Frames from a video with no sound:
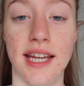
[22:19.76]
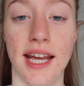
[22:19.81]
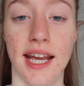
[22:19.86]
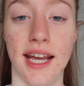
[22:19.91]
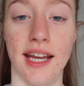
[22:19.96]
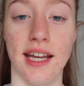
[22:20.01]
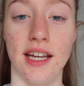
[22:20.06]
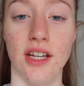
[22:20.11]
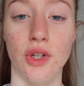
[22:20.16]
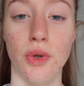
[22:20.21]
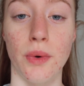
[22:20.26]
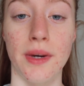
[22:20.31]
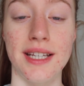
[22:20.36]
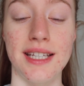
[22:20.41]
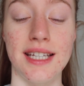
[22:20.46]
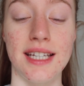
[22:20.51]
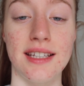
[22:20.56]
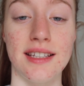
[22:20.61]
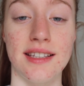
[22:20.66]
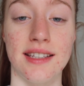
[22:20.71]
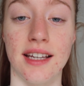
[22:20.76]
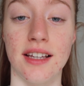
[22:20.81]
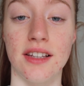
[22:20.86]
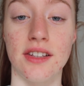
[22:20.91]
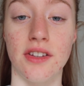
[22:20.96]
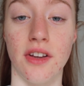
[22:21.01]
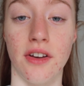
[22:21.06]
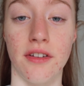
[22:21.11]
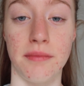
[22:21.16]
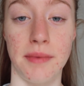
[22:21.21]
Day
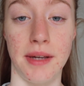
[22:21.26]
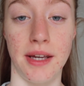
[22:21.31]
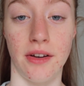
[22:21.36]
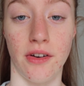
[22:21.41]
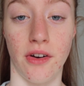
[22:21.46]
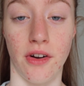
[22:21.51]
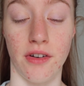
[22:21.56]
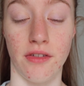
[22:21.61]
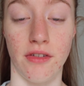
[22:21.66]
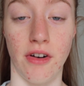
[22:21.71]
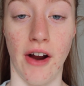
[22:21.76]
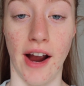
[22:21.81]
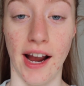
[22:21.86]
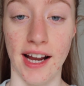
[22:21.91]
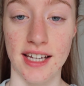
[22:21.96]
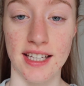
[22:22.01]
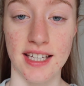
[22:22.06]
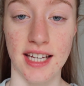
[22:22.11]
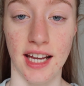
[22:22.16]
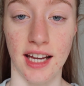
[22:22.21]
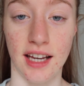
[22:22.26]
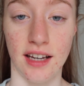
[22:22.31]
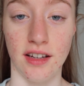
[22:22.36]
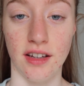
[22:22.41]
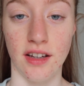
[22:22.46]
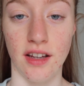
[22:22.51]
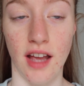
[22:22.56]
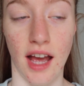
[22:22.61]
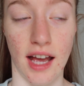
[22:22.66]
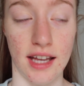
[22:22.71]
26 of being on
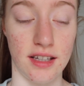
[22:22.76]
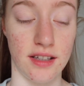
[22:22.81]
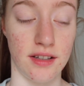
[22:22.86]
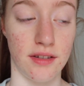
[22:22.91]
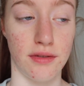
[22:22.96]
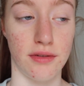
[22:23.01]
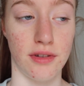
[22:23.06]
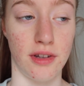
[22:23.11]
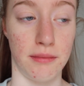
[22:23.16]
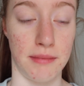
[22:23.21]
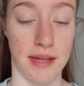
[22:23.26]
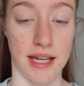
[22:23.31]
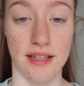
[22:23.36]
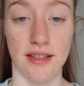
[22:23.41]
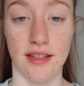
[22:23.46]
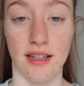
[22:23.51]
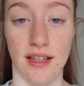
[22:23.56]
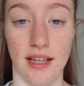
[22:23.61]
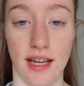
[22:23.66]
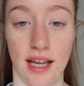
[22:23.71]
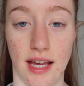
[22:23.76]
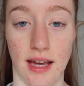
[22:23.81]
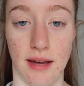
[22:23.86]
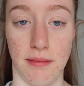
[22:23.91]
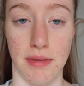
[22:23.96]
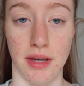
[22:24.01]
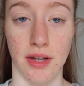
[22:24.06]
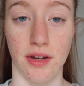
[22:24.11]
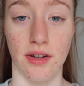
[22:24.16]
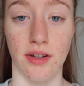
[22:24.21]
Roaccutane. I didn't film yesterday
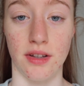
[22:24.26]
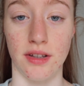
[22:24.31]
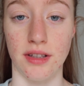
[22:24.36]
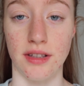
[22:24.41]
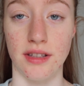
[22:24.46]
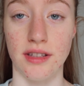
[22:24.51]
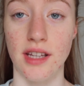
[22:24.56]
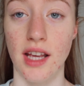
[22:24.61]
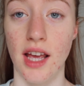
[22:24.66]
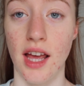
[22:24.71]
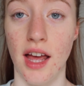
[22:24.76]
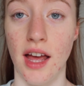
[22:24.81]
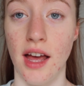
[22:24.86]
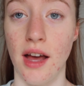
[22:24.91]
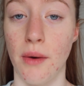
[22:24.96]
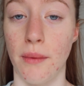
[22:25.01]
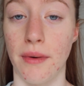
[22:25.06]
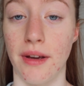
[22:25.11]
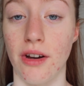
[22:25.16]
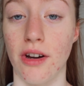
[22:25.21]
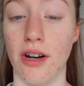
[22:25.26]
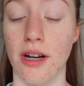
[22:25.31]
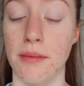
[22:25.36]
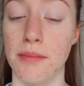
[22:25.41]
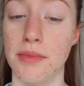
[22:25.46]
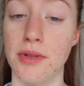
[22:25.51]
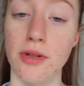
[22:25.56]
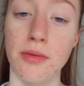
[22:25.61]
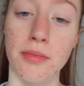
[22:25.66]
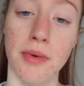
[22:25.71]
because we got
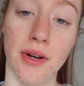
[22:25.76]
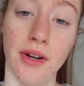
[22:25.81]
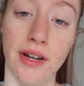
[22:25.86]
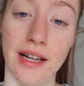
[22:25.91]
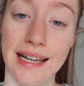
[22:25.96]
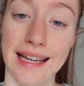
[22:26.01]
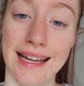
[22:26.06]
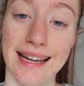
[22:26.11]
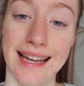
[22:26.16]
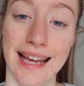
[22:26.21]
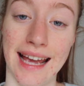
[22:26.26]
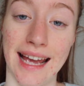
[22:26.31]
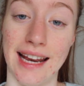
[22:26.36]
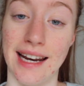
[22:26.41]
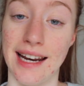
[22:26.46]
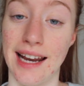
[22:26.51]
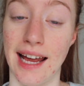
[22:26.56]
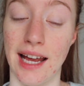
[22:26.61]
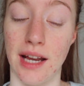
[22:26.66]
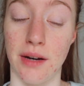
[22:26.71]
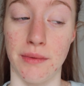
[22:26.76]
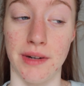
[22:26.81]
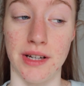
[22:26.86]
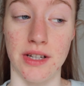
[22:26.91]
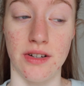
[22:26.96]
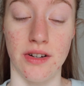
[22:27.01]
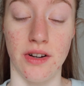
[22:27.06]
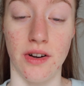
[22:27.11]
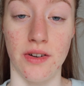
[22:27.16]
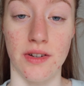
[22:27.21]
up super early again and
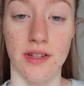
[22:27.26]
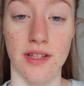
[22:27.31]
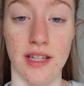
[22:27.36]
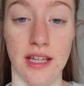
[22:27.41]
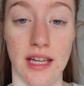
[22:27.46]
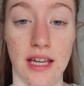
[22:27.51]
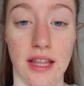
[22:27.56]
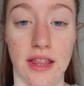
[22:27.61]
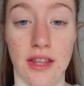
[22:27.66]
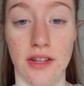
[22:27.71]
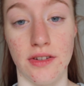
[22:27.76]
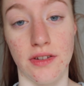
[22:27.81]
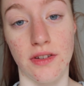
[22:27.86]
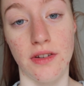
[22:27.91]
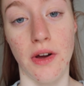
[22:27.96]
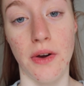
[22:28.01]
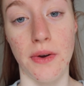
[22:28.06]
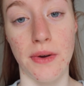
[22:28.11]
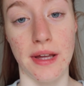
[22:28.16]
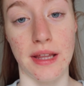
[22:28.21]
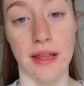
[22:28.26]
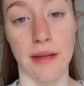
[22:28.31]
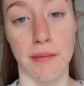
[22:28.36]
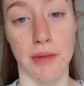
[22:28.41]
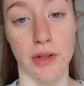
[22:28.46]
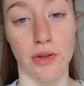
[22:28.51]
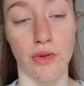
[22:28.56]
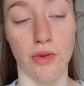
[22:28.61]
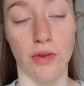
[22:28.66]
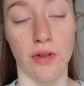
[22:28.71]
went to go see the snow in the
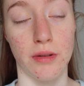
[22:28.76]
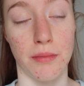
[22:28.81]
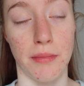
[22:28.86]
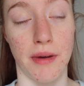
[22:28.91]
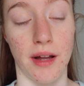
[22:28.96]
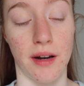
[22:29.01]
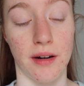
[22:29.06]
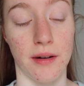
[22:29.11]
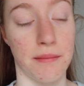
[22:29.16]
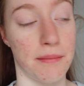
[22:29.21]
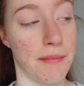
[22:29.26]
Matroosberg